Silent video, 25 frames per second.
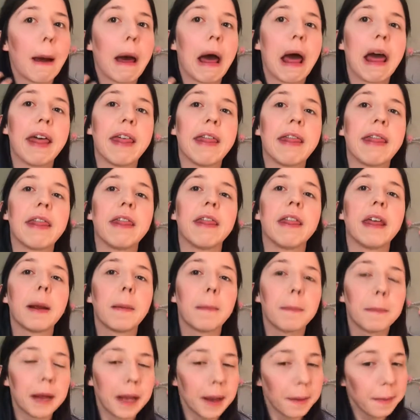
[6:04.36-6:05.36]
I
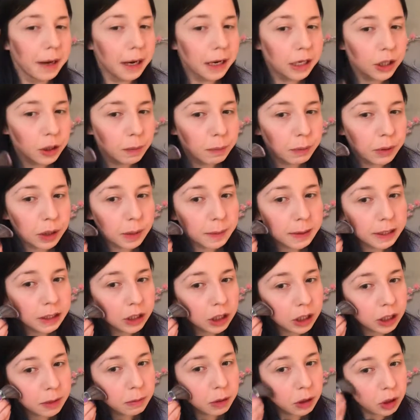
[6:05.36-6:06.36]
think maybe I just put a bit
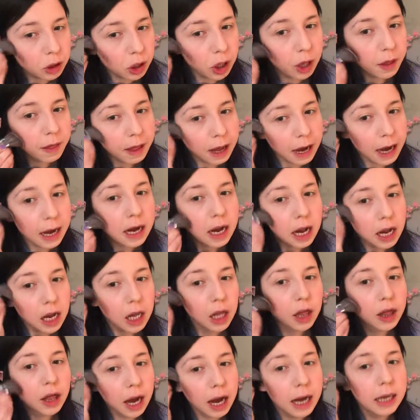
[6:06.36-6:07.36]
too much on then.
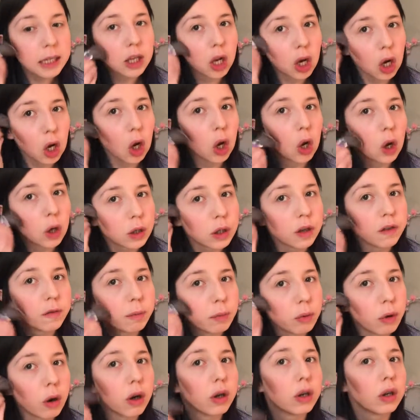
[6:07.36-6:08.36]
That is a lot of
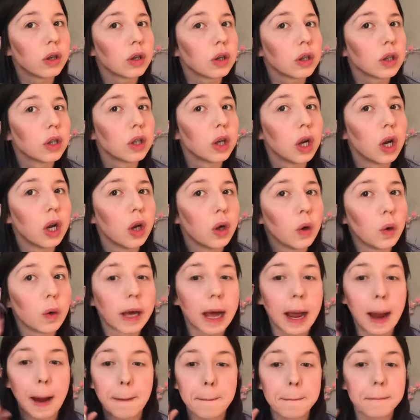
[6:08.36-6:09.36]
product.
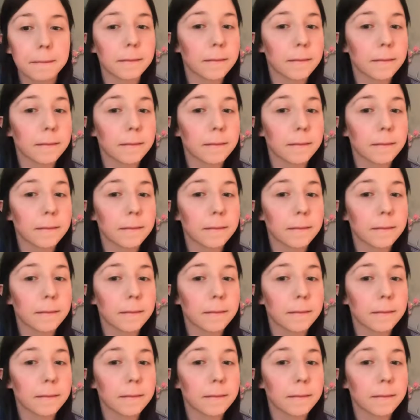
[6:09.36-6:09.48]
Okay,